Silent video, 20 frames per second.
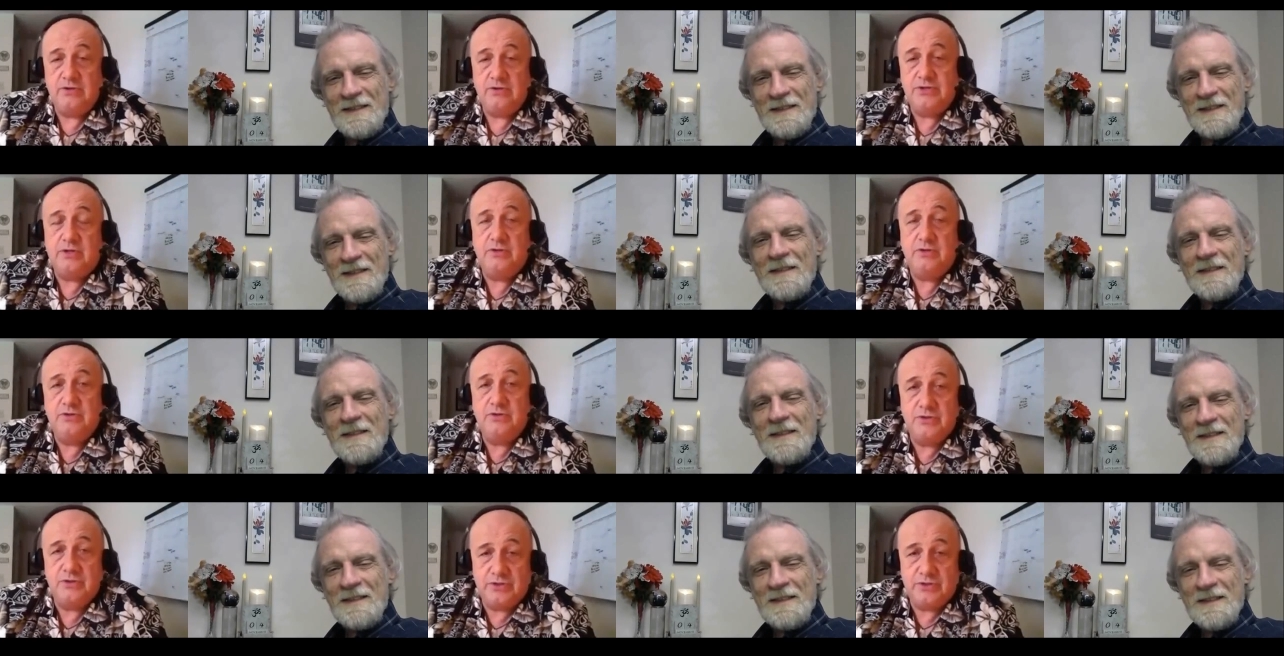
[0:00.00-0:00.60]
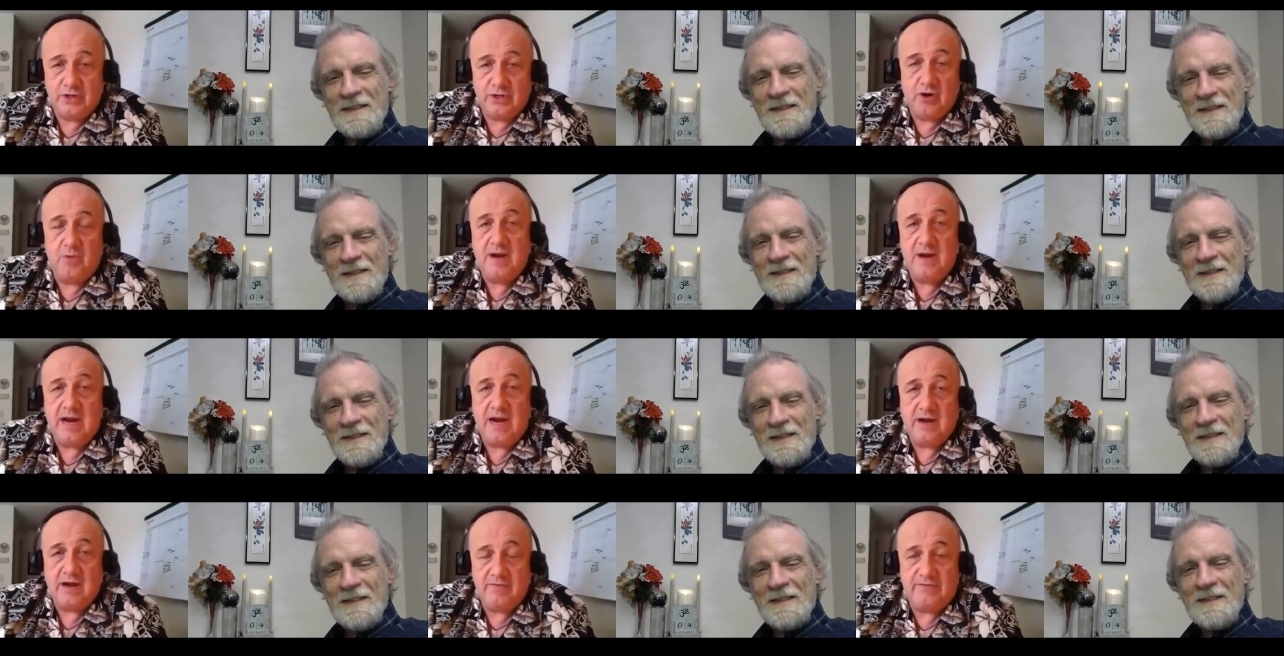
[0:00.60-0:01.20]
Speaker 1: their soldiers to go
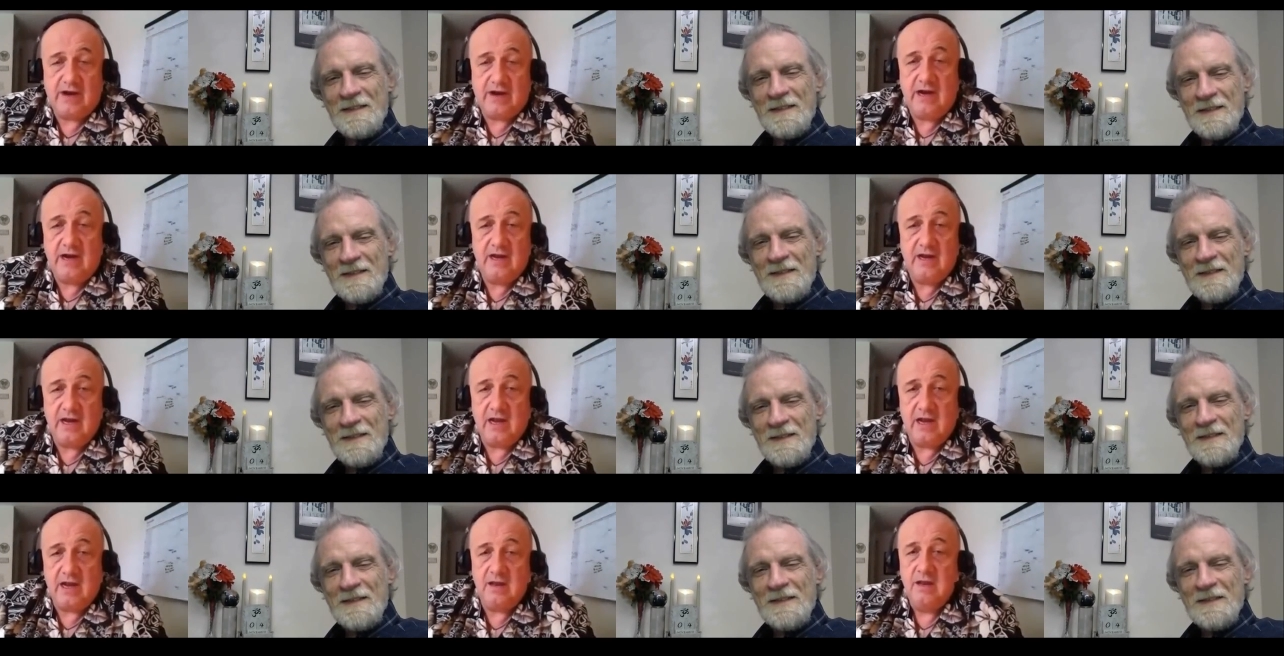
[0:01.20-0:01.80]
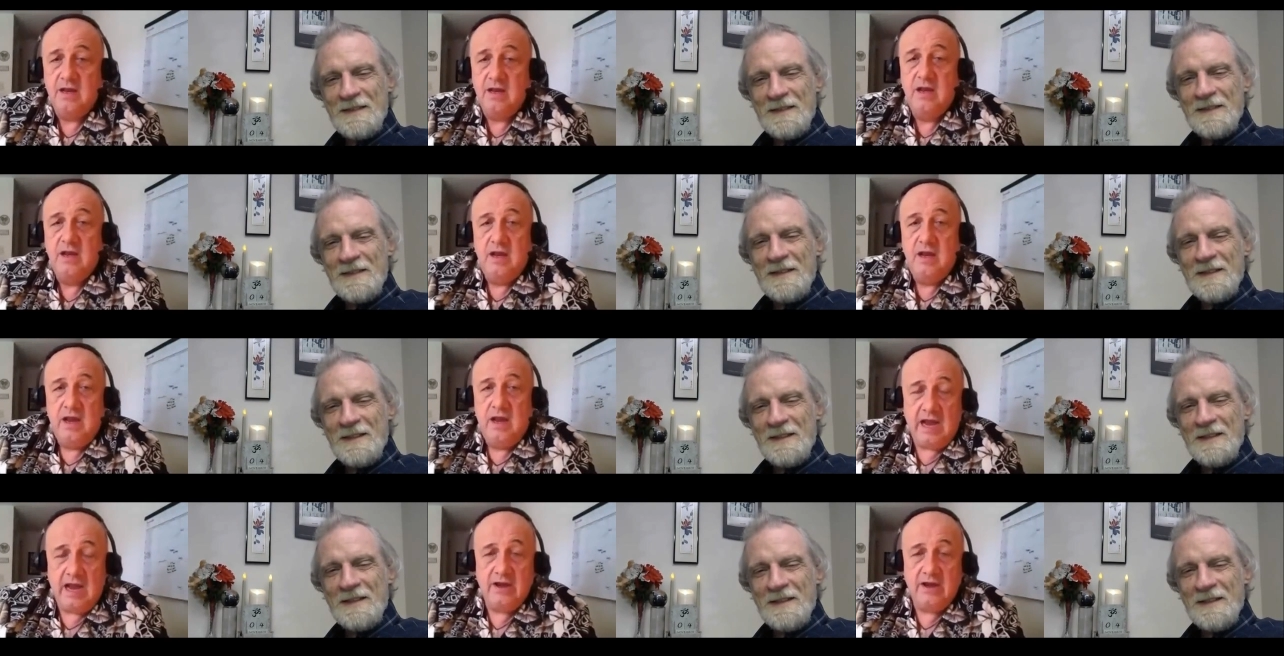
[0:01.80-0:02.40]
back and fight again.
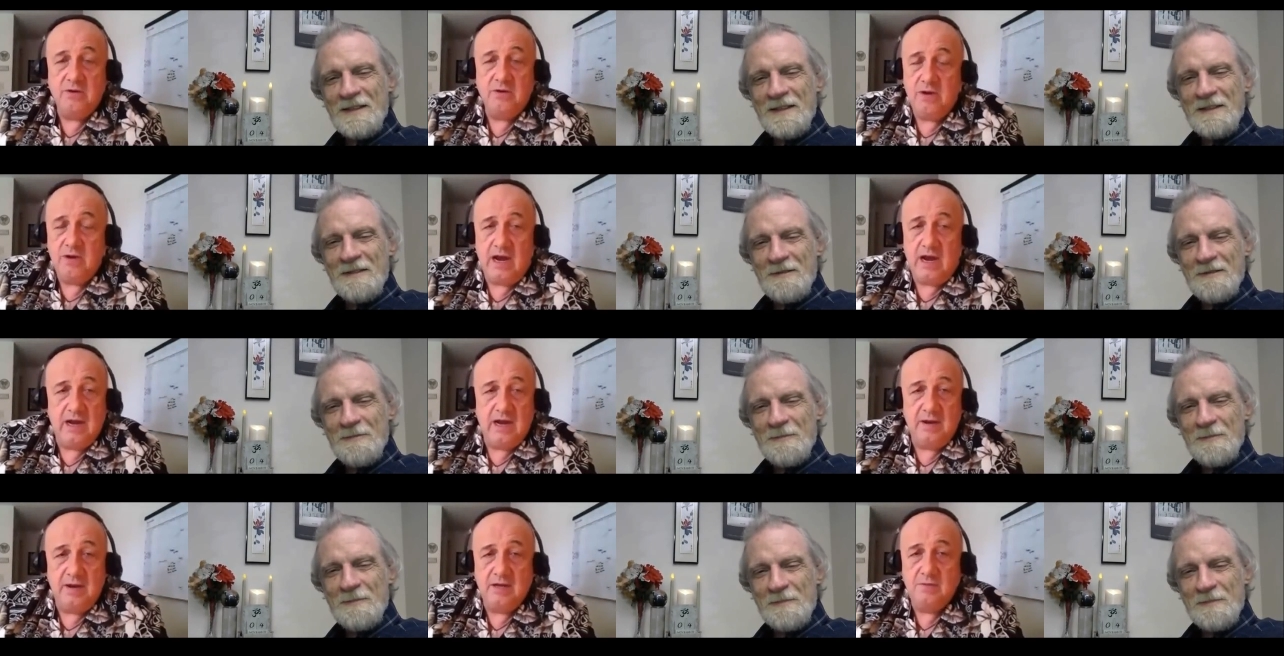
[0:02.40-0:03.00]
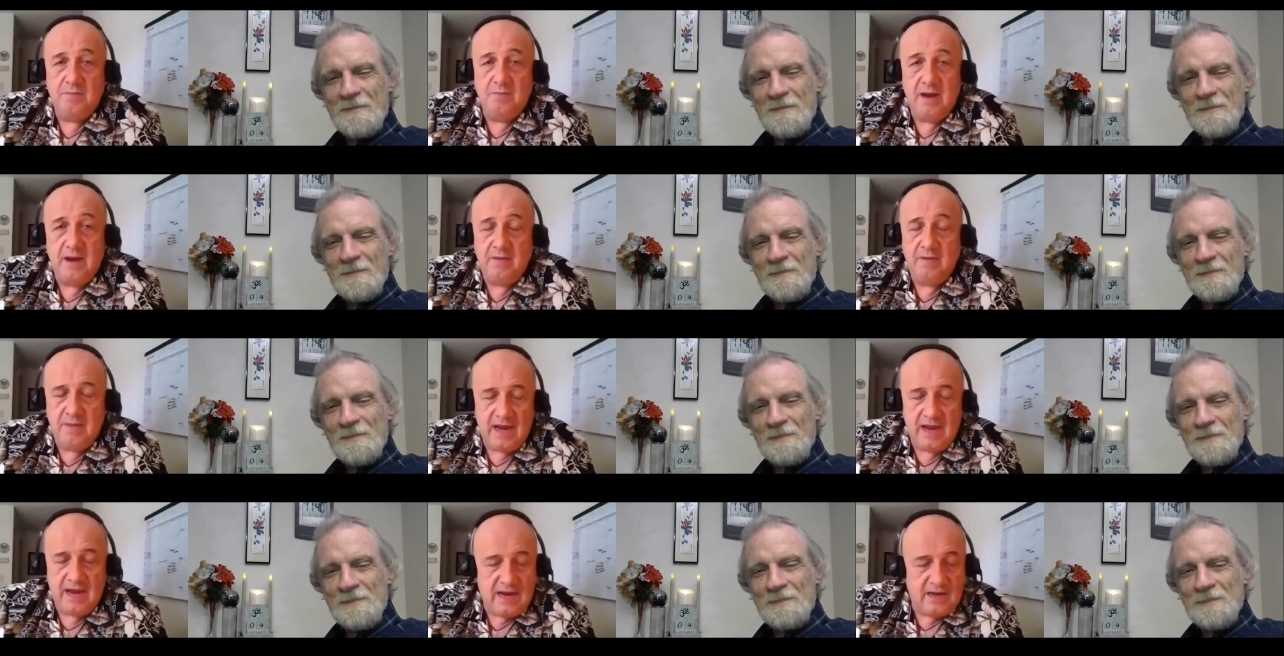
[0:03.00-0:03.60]
And you're right, it
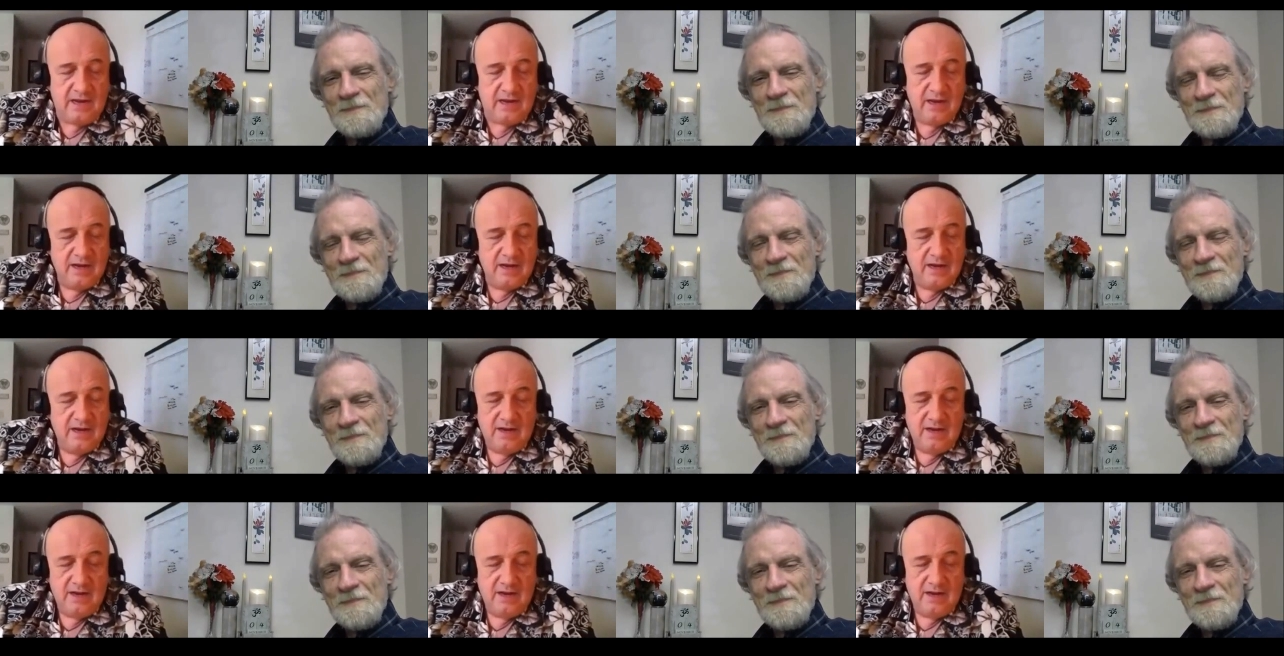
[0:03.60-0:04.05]
man.